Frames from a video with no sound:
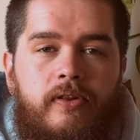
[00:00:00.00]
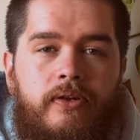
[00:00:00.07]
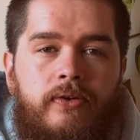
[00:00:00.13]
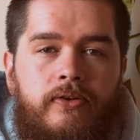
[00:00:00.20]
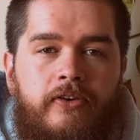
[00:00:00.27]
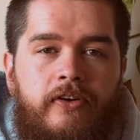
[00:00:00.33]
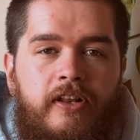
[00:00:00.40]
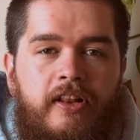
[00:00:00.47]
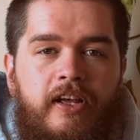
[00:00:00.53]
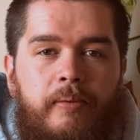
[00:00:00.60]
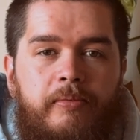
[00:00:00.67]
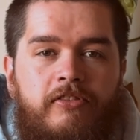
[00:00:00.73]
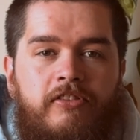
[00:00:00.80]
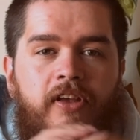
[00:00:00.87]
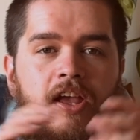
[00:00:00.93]
the lunar
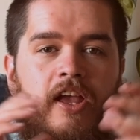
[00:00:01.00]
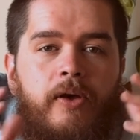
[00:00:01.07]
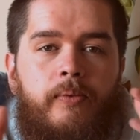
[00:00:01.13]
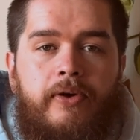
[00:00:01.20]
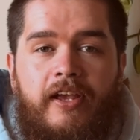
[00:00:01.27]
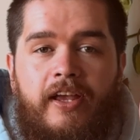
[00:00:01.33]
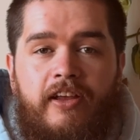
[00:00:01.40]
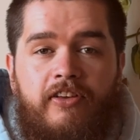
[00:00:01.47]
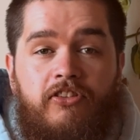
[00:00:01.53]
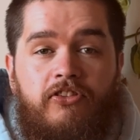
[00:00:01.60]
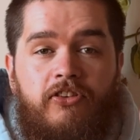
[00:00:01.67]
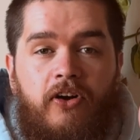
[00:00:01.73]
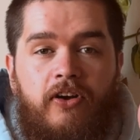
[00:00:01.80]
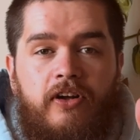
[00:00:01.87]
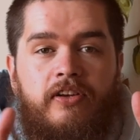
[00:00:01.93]
eclipse, where he
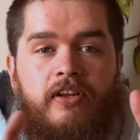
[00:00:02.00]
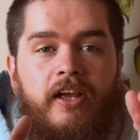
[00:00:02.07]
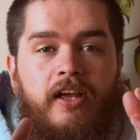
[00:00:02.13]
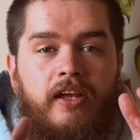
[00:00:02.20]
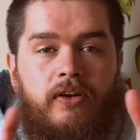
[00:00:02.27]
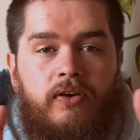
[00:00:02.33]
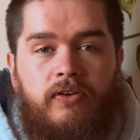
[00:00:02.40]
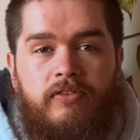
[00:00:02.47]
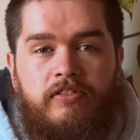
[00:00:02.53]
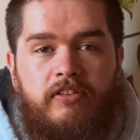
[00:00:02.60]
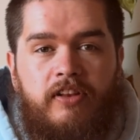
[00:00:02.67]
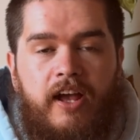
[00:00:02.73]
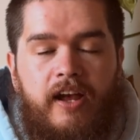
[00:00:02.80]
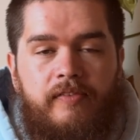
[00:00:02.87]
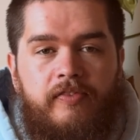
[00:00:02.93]
shot it on
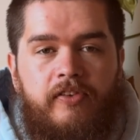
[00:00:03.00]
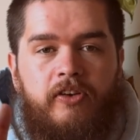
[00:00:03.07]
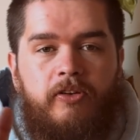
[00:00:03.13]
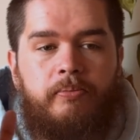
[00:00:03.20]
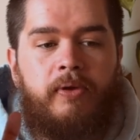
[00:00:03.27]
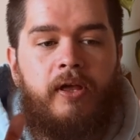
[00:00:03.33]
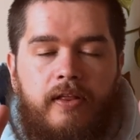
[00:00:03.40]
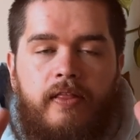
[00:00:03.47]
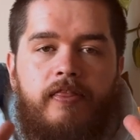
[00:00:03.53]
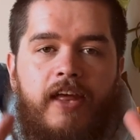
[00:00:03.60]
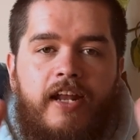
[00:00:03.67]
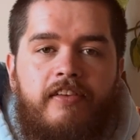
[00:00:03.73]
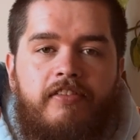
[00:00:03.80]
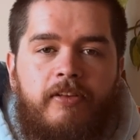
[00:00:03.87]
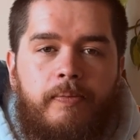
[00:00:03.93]
slide film,
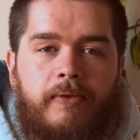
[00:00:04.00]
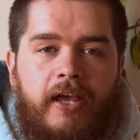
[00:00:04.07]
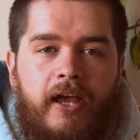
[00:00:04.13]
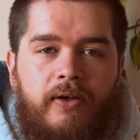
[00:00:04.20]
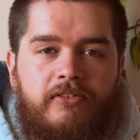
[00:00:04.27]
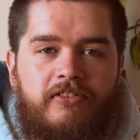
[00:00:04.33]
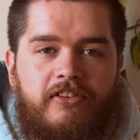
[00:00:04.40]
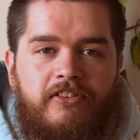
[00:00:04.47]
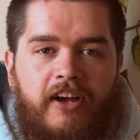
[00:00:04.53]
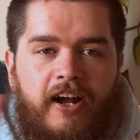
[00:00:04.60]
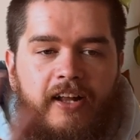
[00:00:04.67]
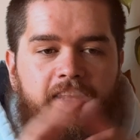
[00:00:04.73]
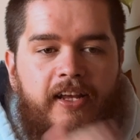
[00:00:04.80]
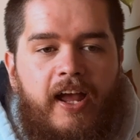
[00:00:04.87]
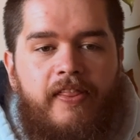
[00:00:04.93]
that is something else
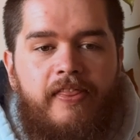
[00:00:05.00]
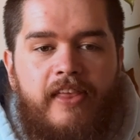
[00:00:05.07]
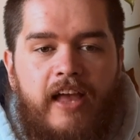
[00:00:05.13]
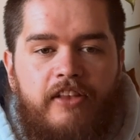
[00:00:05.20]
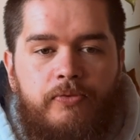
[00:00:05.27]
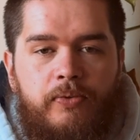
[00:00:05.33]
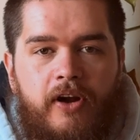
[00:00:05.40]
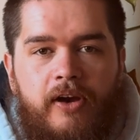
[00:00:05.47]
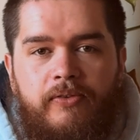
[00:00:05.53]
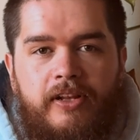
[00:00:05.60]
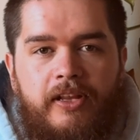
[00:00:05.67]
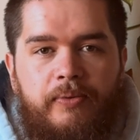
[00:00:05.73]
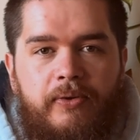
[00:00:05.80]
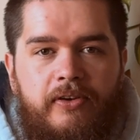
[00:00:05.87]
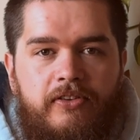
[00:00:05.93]
entirely, and that's what I
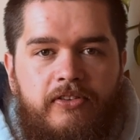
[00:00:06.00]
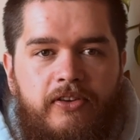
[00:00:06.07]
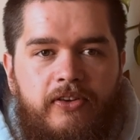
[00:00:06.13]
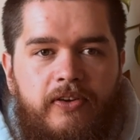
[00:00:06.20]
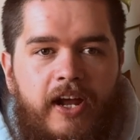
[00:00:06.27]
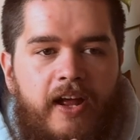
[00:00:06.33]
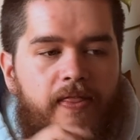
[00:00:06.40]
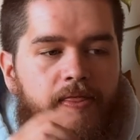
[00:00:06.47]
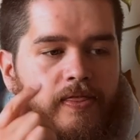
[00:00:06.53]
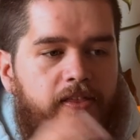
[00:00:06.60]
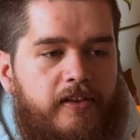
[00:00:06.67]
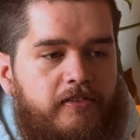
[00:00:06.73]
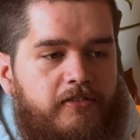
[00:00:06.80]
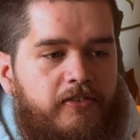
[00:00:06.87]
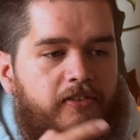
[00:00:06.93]
really want to do. And
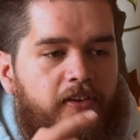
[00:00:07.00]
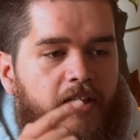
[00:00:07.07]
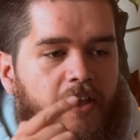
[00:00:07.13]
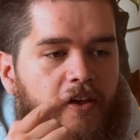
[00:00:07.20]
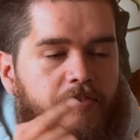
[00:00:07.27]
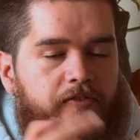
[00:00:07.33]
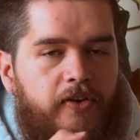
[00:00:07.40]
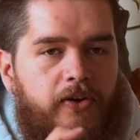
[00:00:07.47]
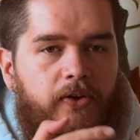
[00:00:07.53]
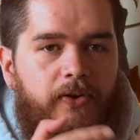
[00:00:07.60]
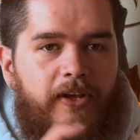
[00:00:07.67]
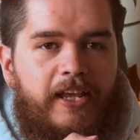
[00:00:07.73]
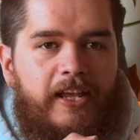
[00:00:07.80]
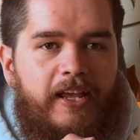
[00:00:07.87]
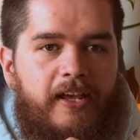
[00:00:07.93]
this photo
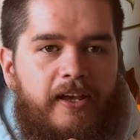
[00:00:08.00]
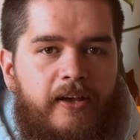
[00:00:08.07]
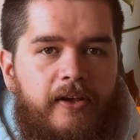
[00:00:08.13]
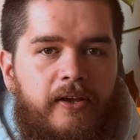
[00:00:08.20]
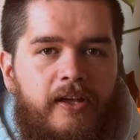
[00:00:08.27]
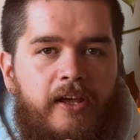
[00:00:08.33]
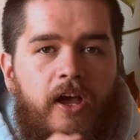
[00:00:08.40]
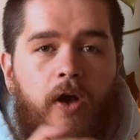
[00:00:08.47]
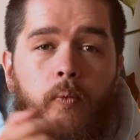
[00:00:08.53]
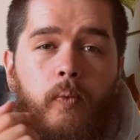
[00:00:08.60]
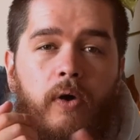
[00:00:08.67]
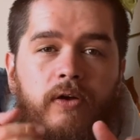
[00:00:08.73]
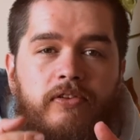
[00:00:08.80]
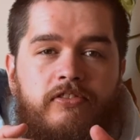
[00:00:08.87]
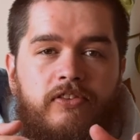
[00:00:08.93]
here,
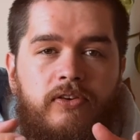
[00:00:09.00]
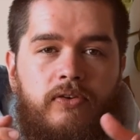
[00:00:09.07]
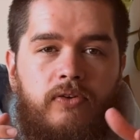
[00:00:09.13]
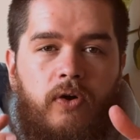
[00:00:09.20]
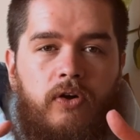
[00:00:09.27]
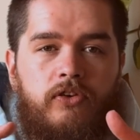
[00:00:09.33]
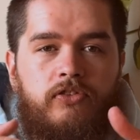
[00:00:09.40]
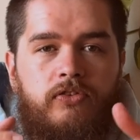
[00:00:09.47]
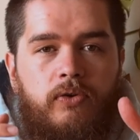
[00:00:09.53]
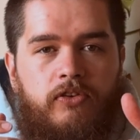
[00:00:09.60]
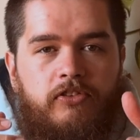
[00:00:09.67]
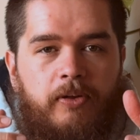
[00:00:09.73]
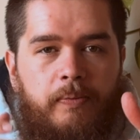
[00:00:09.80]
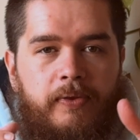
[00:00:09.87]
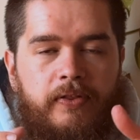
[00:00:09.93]
whilst not
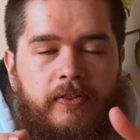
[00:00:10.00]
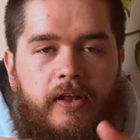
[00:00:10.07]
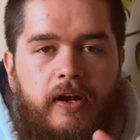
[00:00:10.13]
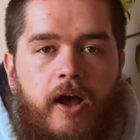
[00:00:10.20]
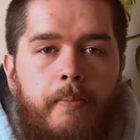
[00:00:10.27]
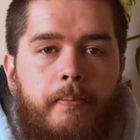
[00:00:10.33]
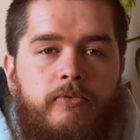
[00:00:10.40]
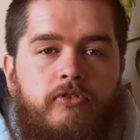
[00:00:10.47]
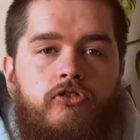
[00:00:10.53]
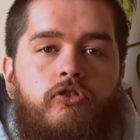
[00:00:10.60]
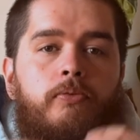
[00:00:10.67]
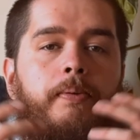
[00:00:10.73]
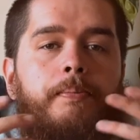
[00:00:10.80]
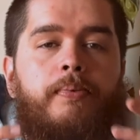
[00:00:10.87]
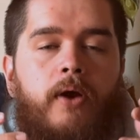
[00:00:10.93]
something that I'm
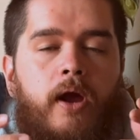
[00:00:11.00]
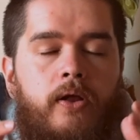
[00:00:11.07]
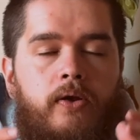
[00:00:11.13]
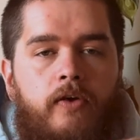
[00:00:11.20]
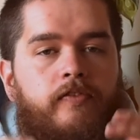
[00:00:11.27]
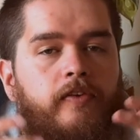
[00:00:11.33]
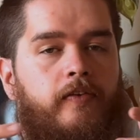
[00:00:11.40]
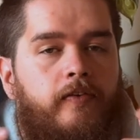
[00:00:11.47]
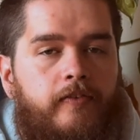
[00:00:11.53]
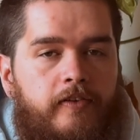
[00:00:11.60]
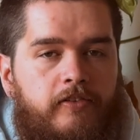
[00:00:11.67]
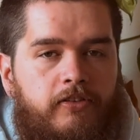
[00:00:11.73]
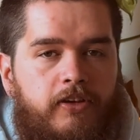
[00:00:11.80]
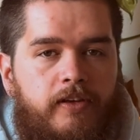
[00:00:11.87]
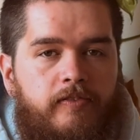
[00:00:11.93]
super proud of
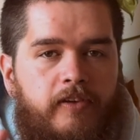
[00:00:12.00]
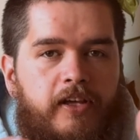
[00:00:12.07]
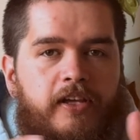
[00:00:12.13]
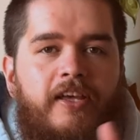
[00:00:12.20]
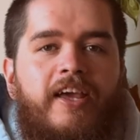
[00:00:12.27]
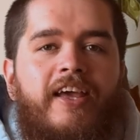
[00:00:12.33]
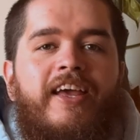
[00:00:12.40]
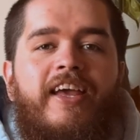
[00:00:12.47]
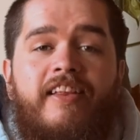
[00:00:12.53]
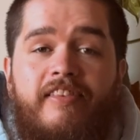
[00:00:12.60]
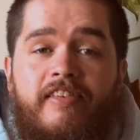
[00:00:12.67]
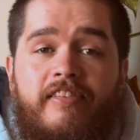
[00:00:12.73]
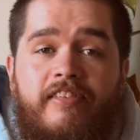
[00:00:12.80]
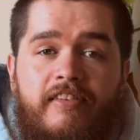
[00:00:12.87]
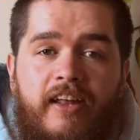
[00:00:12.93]
achieving, it's
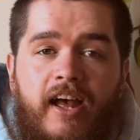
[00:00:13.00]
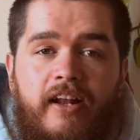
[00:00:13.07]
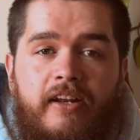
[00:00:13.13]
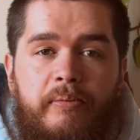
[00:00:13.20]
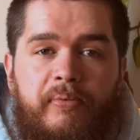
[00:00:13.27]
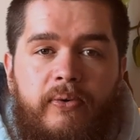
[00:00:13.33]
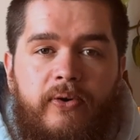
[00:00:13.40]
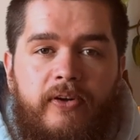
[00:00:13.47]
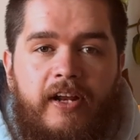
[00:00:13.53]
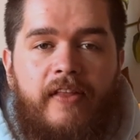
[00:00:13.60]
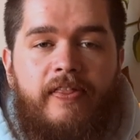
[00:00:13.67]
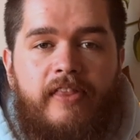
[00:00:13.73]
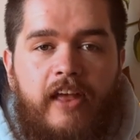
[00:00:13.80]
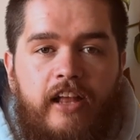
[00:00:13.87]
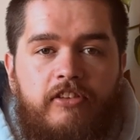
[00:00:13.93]
a starting point,
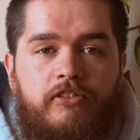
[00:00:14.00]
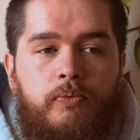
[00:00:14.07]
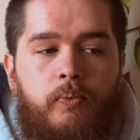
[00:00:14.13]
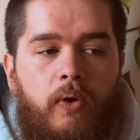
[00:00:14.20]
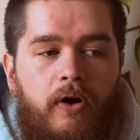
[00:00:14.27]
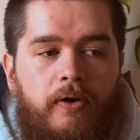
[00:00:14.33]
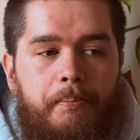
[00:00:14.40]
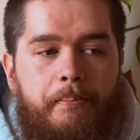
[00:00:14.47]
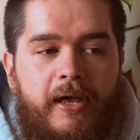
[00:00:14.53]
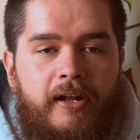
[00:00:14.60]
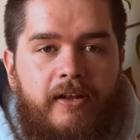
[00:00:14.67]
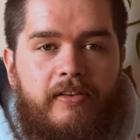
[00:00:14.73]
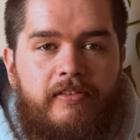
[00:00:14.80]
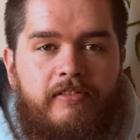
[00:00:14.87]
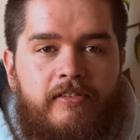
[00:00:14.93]
and that's what
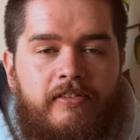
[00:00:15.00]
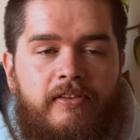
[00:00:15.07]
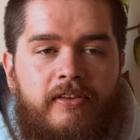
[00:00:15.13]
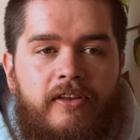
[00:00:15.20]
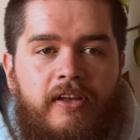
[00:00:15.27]
matters.